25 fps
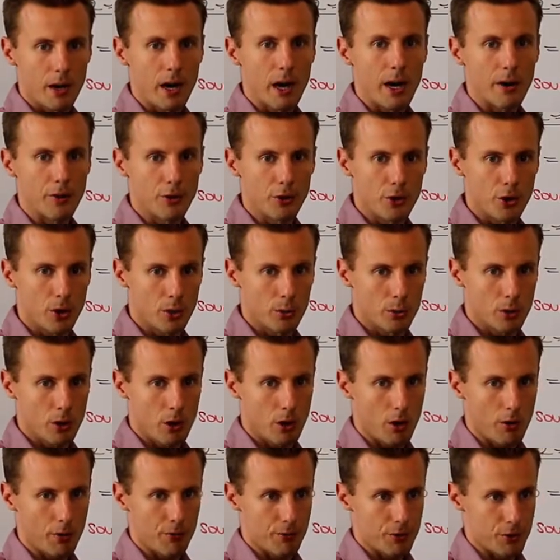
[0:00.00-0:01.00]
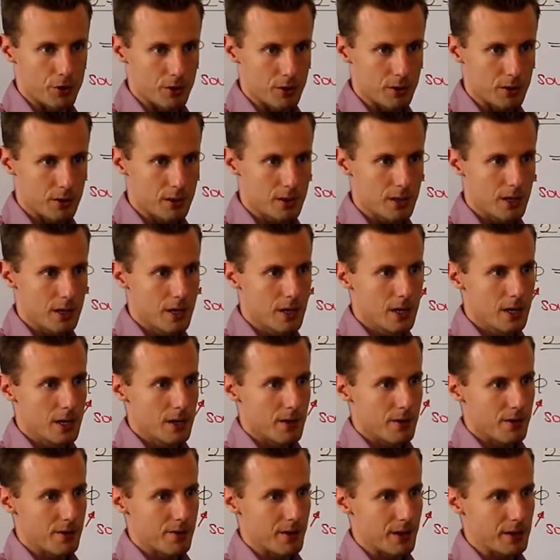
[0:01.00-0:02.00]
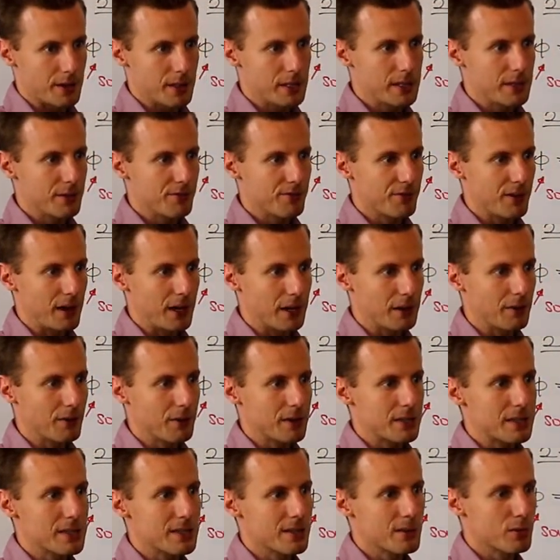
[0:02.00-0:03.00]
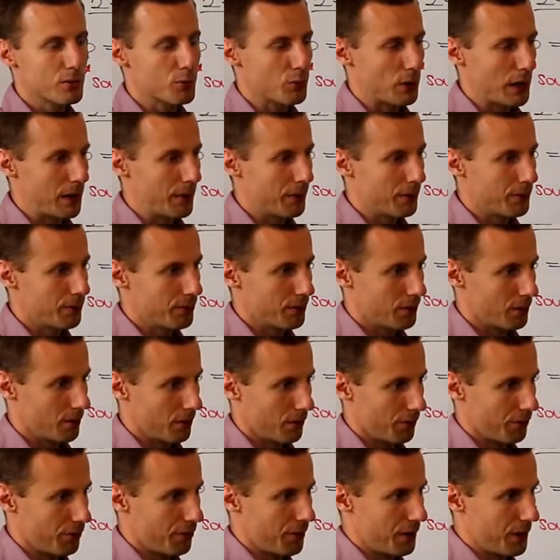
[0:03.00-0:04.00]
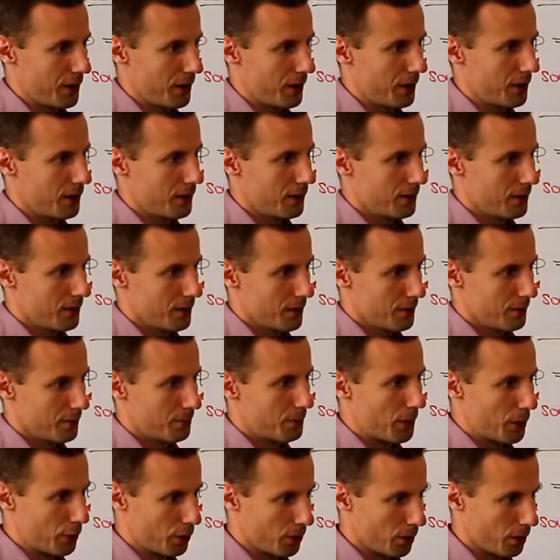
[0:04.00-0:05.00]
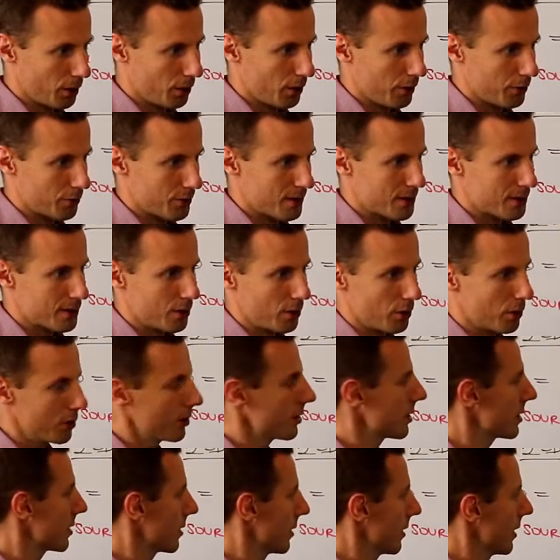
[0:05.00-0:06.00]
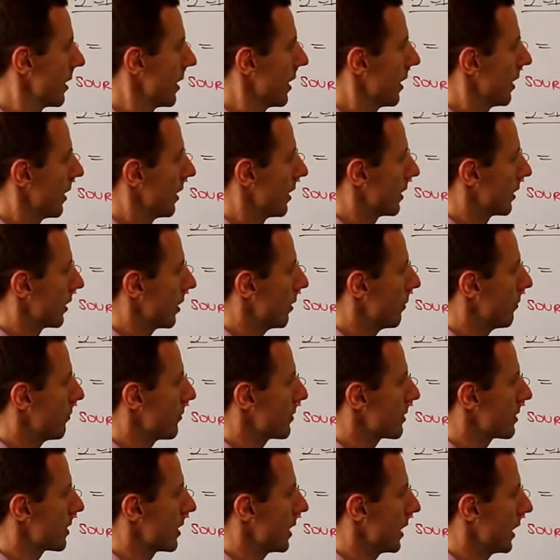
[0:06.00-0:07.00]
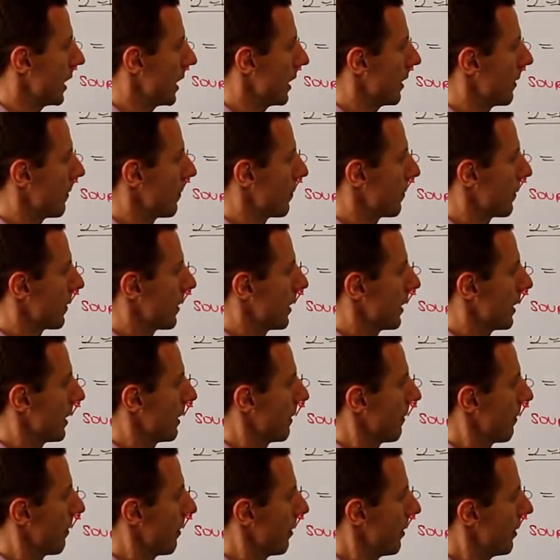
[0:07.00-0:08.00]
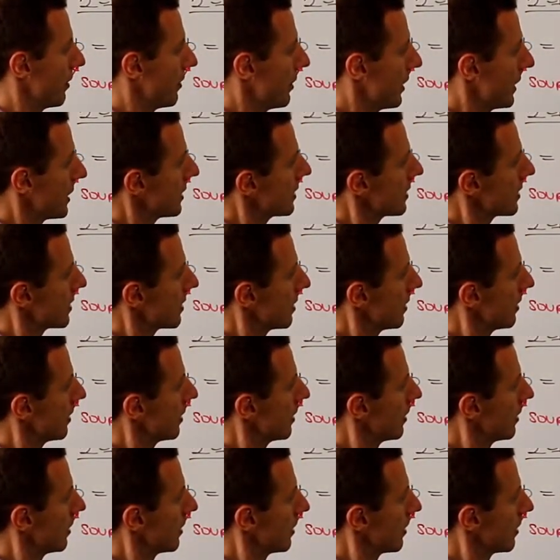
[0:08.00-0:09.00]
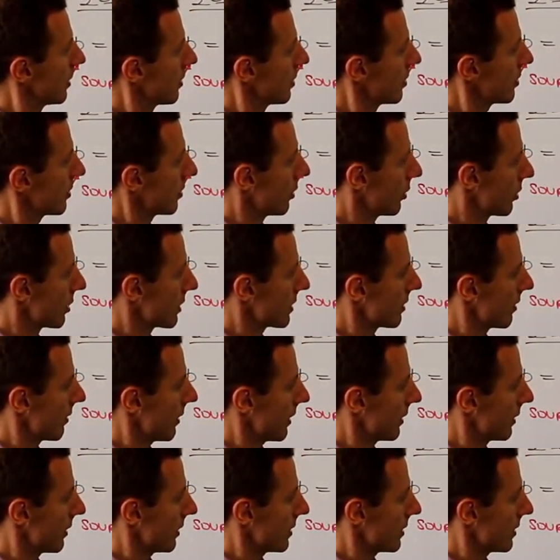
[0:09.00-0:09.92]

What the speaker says: unknown coefficients, that define the strength of the particular source. And obviously, this source that